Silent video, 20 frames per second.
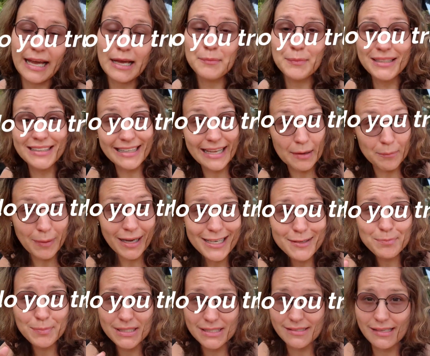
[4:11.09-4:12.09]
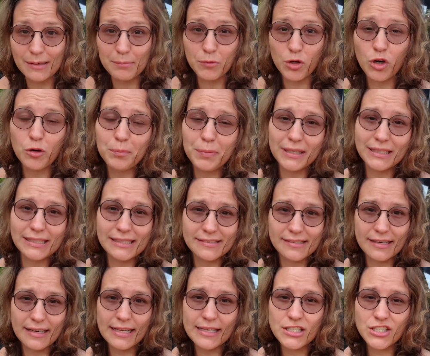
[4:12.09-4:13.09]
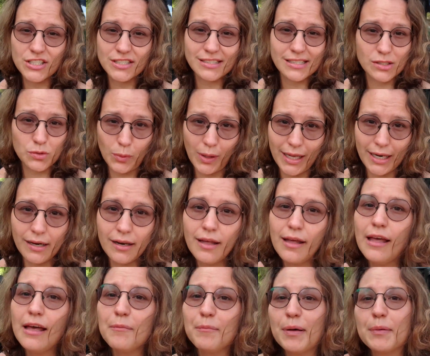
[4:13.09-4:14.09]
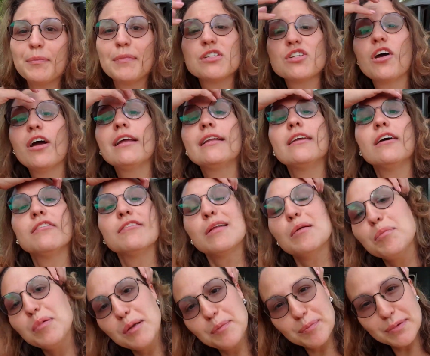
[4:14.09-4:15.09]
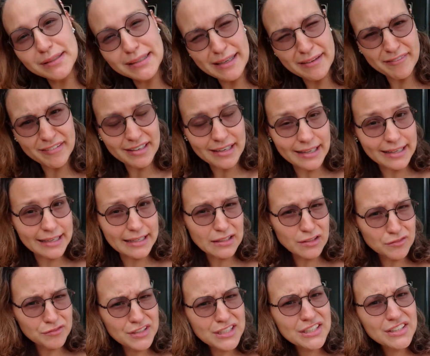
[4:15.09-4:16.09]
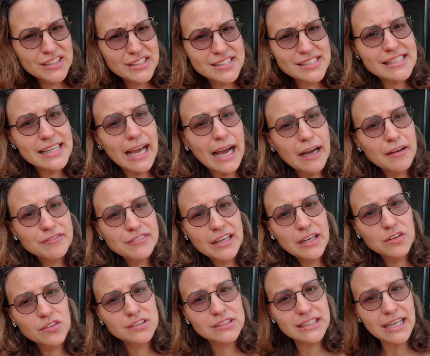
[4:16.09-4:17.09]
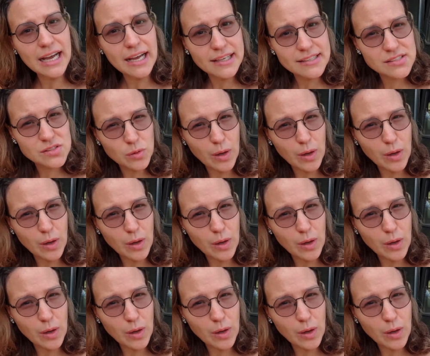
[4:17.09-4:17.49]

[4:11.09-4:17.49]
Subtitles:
I mean, there might be some companies and agents as well, but majority of the people, they were like individuals, they have their own cars.